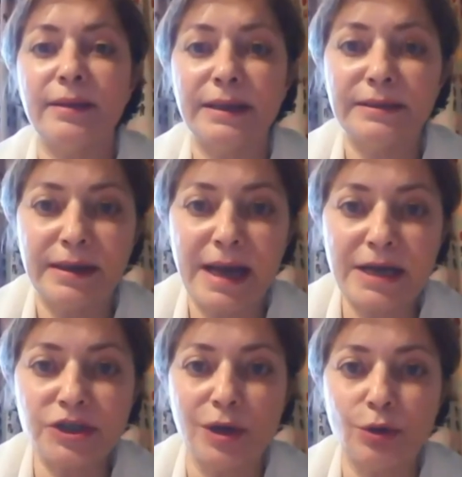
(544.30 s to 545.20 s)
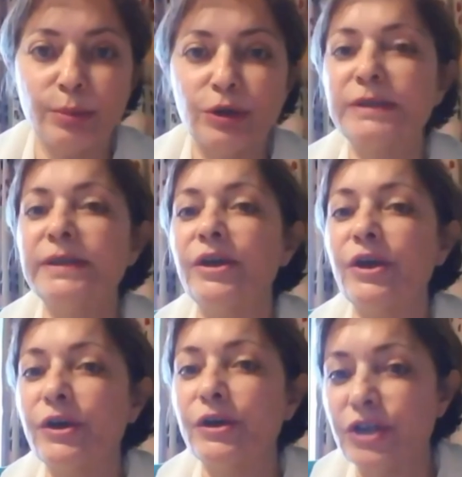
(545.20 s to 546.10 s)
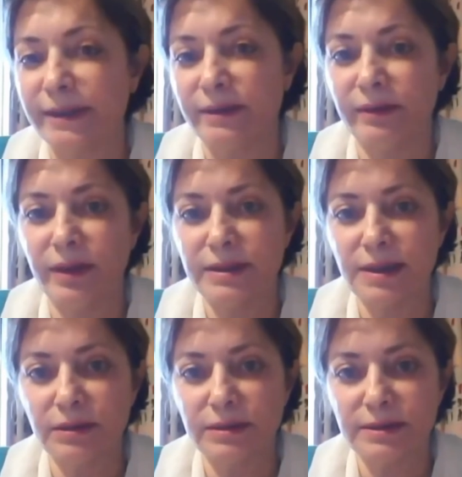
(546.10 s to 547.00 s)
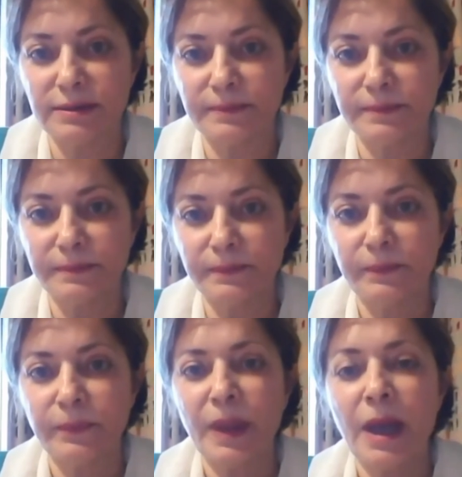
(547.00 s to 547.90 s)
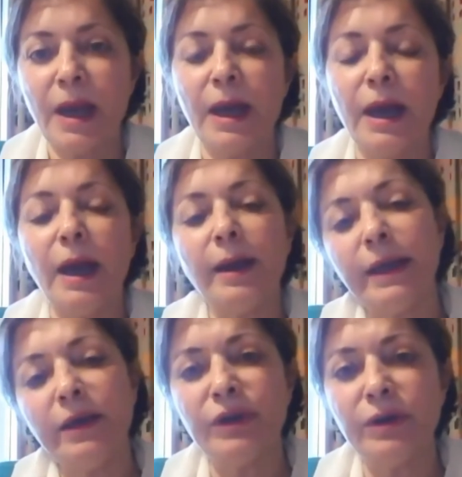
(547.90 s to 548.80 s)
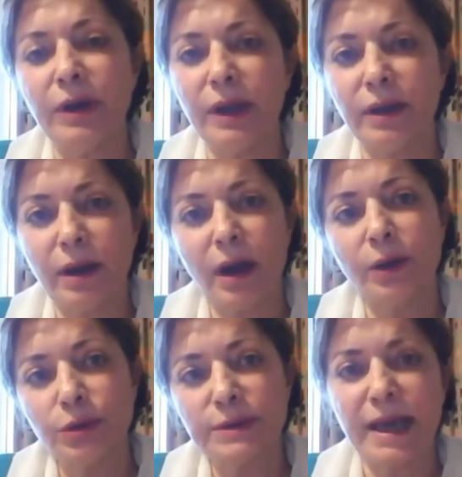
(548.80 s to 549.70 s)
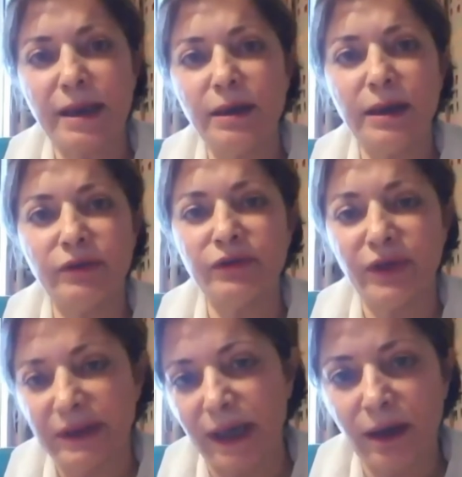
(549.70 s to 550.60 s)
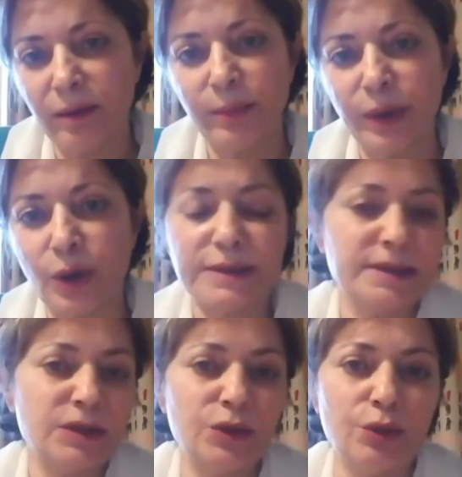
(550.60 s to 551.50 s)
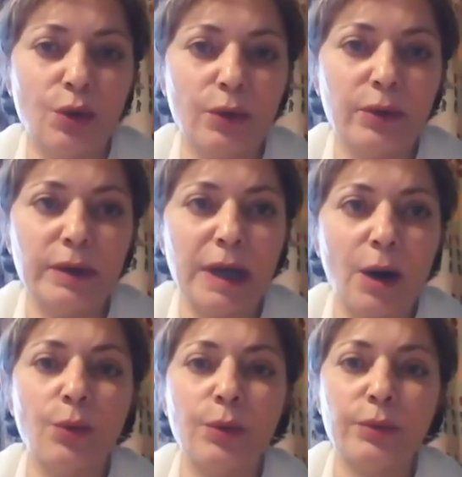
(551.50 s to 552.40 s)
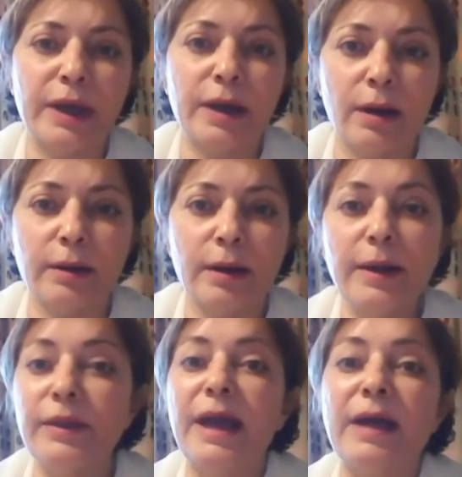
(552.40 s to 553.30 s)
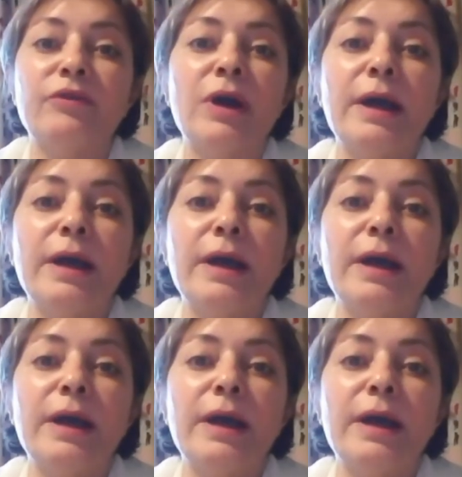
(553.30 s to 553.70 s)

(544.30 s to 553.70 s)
and the international community rejected the results. Even, I would say, even Fatah, because, you know, now they have,